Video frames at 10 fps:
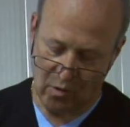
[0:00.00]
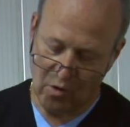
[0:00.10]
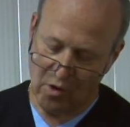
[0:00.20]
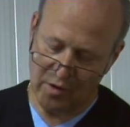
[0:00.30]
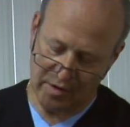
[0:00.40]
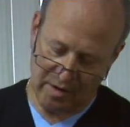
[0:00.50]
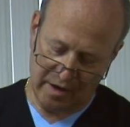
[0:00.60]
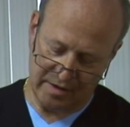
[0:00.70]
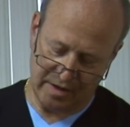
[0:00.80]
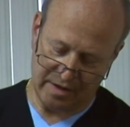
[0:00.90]
all the
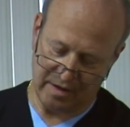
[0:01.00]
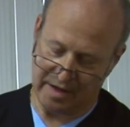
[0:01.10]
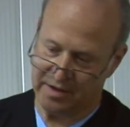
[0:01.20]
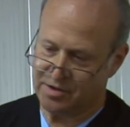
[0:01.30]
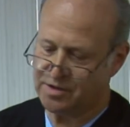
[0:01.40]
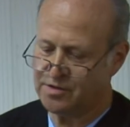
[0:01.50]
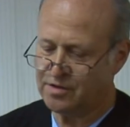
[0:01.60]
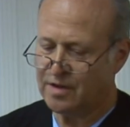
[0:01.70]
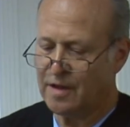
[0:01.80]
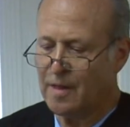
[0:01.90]
articulations.
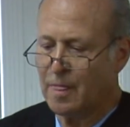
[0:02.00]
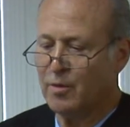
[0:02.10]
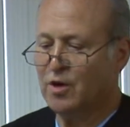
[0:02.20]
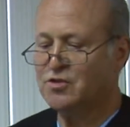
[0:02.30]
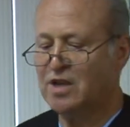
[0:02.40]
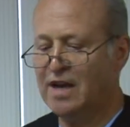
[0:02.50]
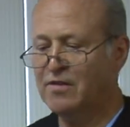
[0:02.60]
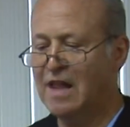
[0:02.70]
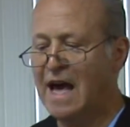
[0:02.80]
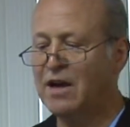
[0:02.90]
We also have
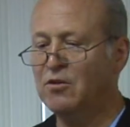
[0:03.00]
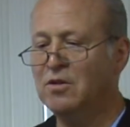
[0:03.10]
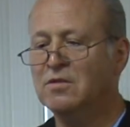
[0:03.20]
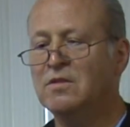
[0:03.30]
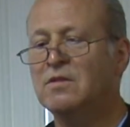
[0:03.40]
lateral.